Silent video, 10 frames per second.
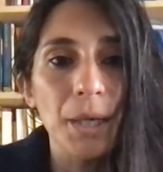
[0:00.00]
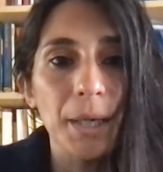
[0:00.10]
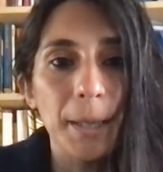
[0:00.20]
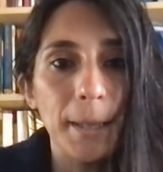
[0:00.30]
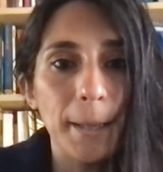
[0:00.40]

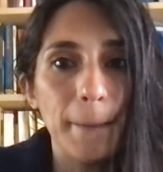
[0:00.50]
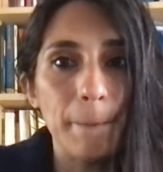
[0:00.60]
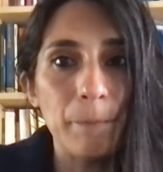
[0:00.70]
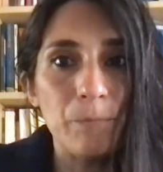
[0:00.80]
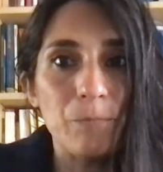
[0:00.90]

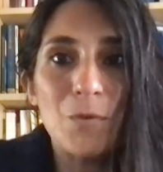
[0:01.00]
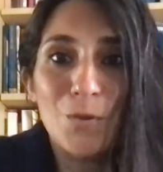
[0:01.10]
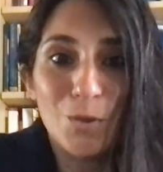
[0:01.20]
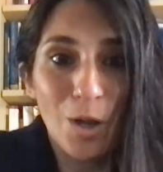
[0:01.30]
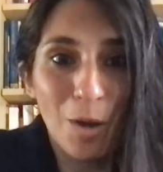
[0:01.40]

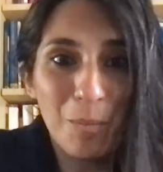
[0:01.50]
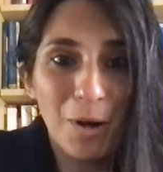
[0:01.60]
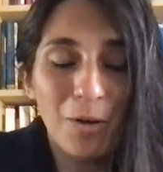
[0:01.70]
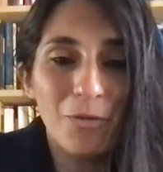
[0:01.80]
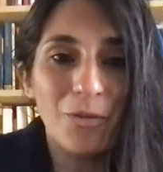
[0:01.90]
some
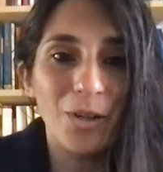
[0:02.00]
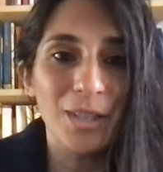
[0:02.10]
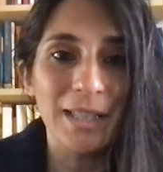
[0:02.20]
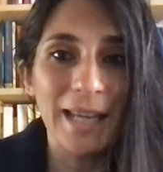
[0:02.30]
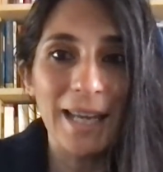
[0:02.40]
of
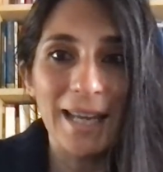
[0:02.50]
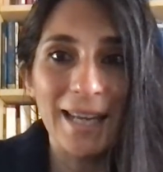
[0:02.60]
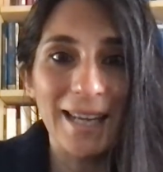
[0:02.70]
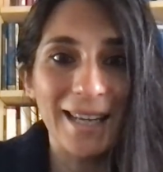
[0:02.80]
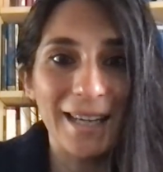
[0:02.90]

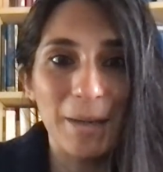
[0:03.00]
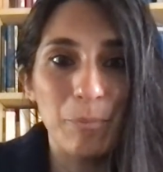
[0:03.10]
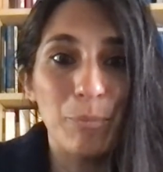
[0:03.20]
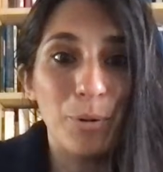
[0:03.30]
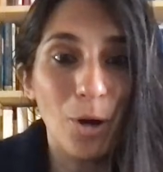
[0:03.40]
the
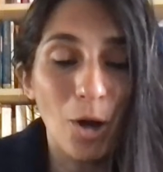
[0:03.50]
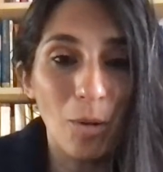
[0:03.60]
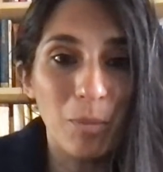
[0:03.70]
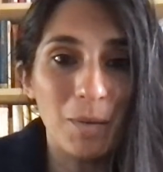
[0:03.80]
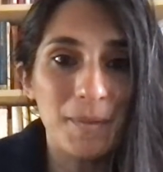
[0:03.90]

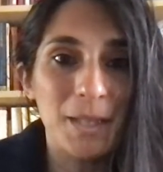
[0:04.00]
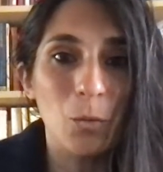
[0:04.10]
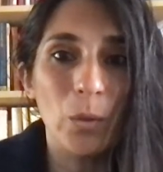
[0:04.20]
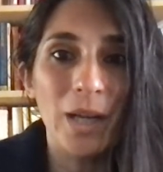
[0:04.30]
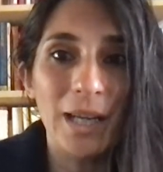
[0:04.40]
problems
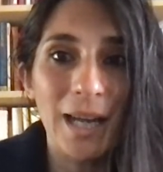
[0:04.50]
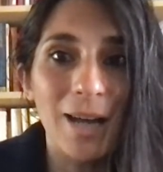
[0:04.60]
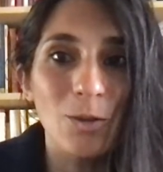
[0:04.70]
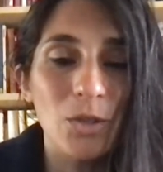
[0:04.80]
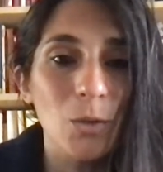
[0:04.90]
we
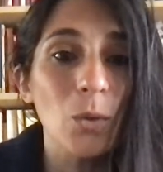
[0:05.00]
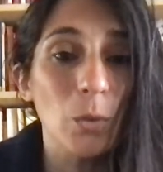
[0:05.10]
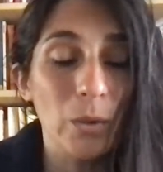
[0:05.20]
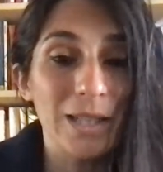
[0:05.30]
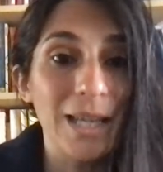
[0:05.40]
encounter
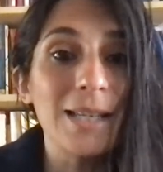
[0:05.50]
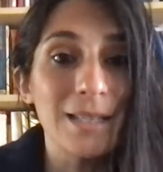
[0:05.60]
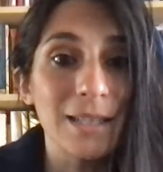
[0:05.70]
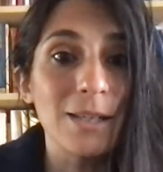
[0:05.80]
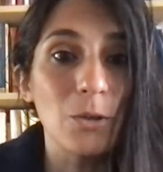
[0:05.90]
when we take
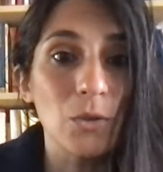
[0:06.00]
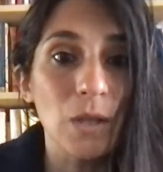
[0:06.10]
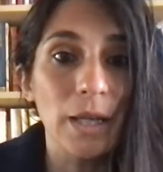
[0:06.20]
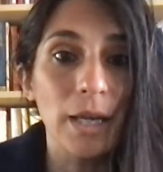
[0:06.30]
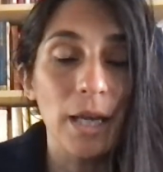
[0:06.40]

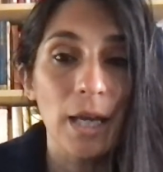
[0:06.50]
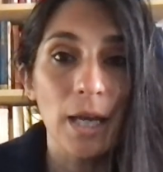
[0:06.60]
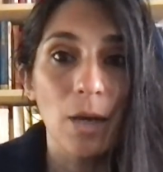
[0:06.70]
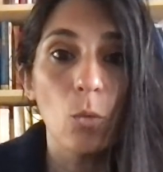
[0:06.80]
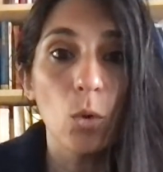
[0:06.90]
seriously
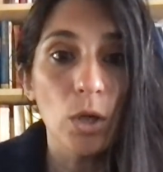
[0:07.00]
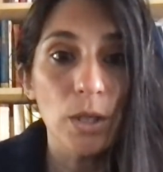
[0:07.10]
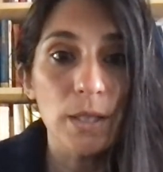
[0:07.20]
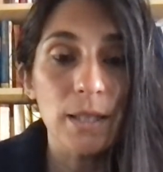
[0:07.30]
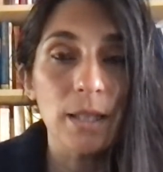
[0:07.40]

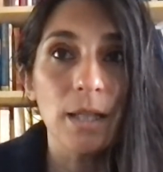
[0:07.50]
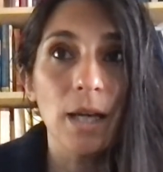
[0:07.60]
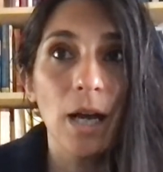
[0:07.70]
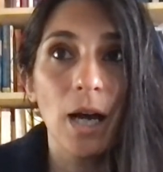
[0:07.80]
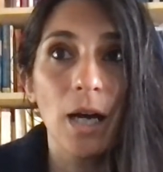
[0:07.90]
words
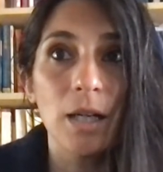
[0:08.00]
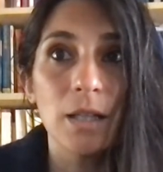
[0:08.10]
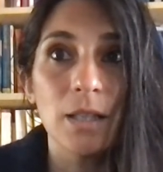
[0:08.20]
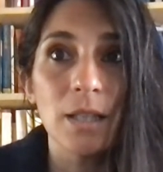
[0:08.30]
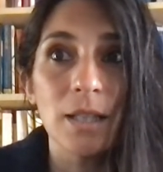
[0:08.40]

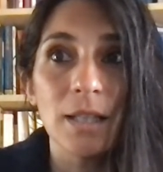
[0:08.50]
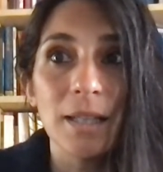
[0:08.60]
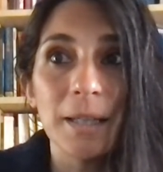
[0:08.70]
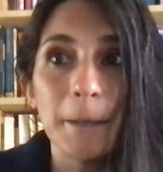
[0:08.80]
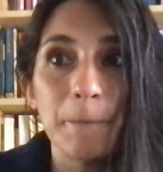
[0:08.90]
are
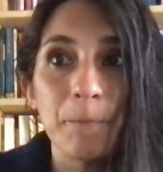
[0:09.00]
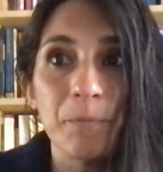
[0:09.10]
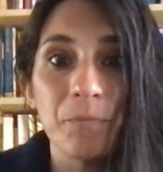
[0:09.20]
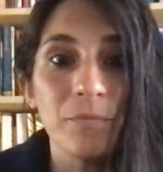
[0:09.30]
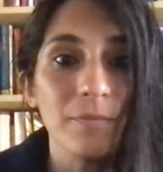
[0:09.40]

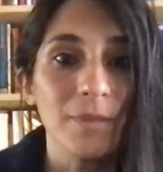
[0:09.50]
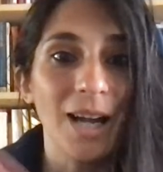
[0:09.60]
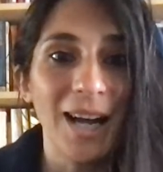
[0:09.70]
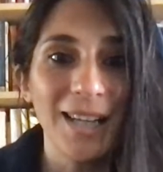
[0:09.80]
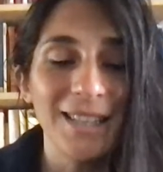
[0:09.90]

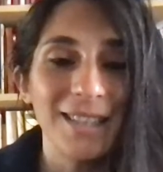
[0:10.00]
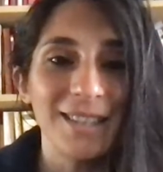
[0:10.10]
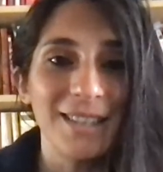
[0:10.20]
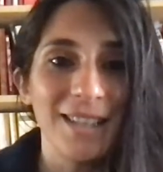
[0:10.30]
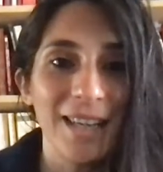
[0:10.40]

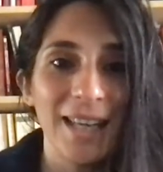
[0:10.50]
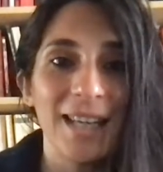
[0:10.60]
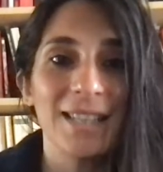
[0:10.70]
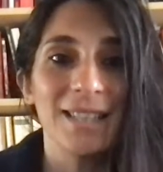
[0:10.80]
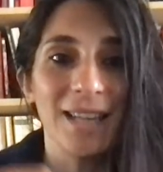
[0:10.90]
either in
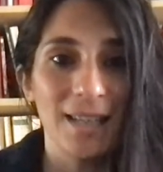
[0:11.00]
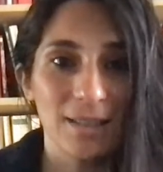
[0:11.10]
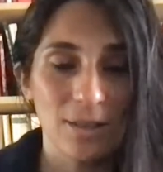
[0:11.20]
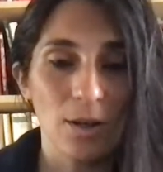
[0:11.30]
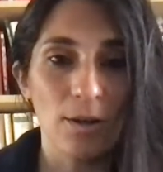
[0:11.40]

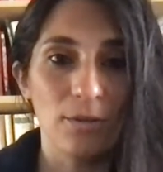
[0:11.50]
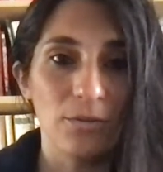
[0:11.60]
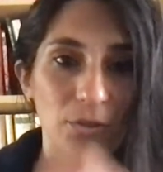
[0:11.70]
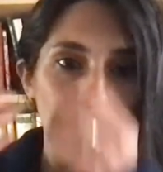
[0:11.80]
excess of